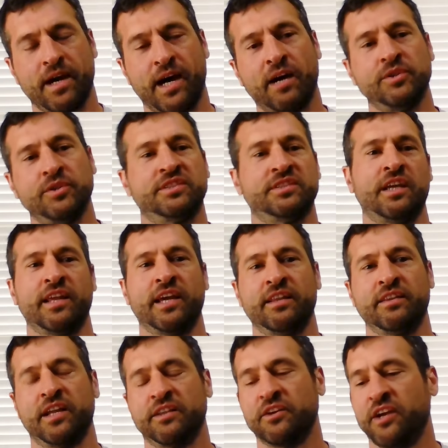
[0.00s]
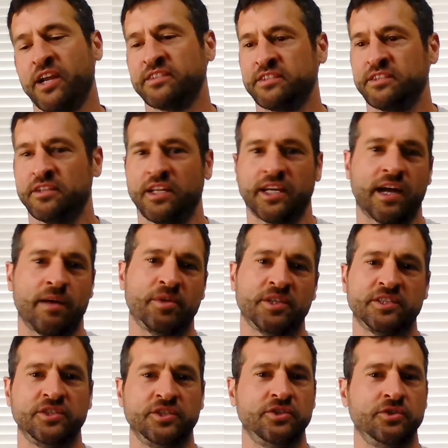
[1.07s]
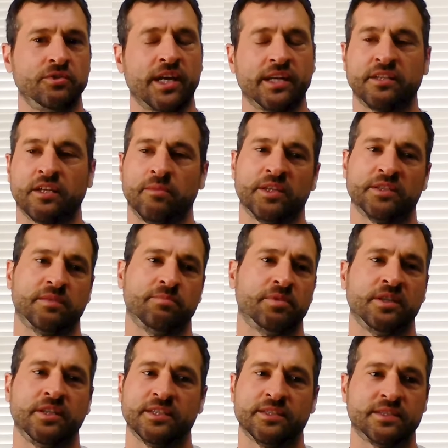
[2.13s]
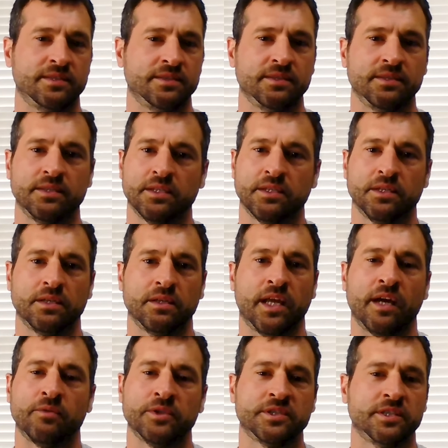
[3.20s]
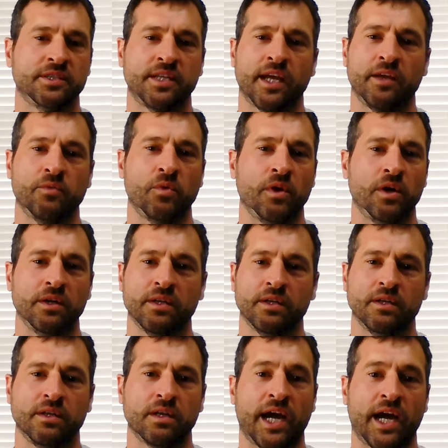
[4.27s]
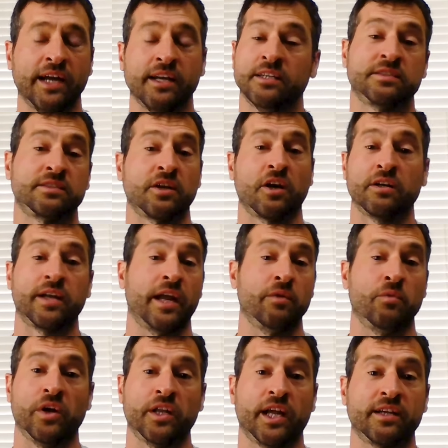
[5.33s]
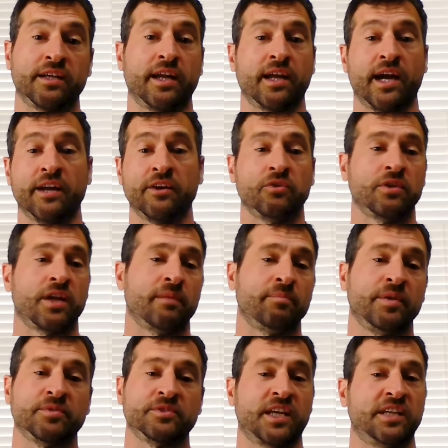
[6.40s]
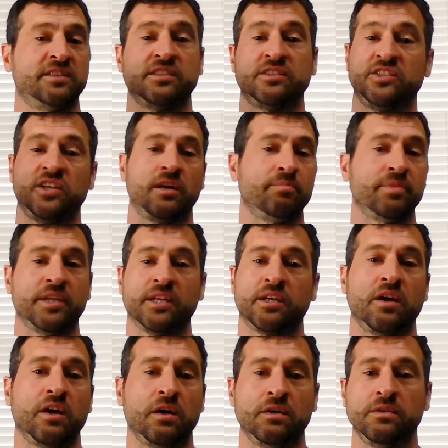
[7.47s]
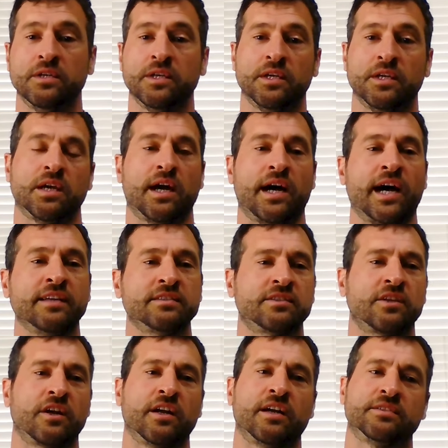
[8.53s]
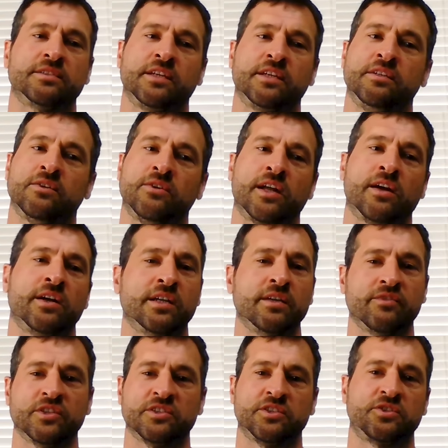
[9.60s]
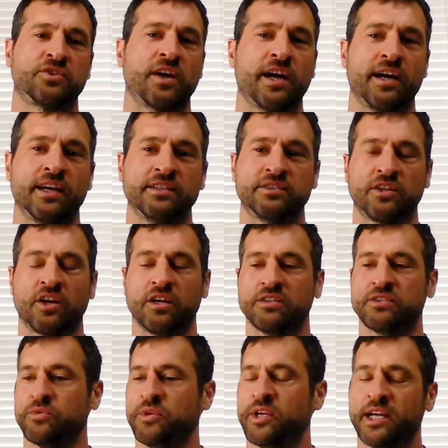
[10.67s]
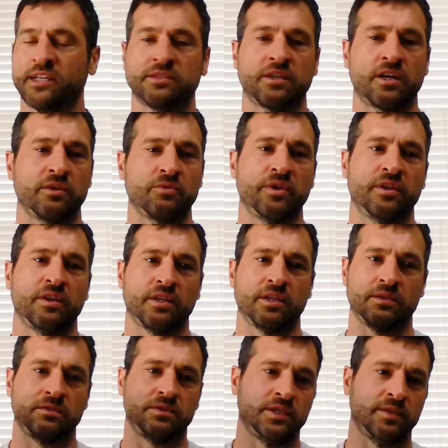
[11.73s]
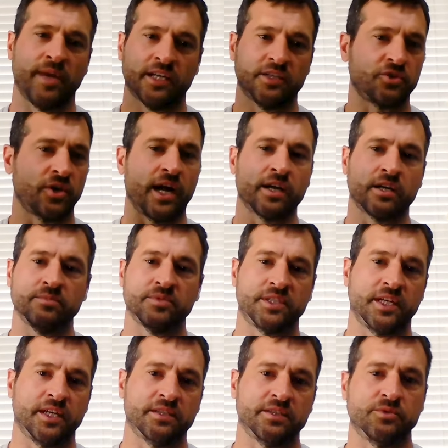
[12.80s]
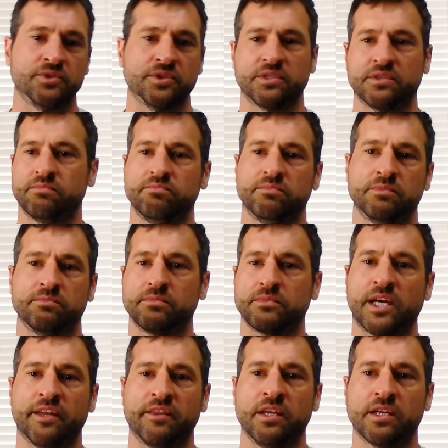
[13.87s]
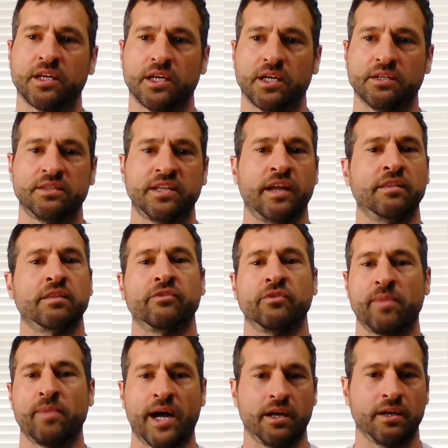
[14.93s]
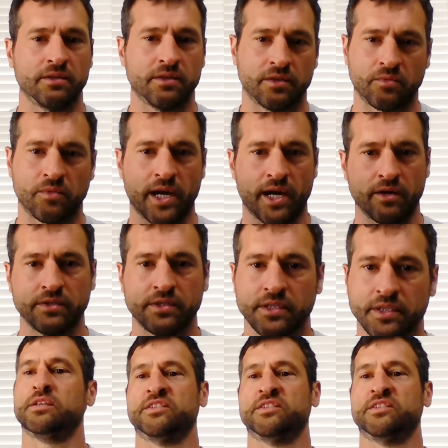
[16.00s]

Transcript: I always say that, like, they're asking, they're like, how much do you do? And I tell them, I said, but listen, that wasn't day one. I didn't start day one like that. I know a lot of people say, just jump in and go. I started, I was like, you know what? I'll give this a try. I started. So when I started with it, the gym had a track upstairs. It was, I think, a 10th of a mile around.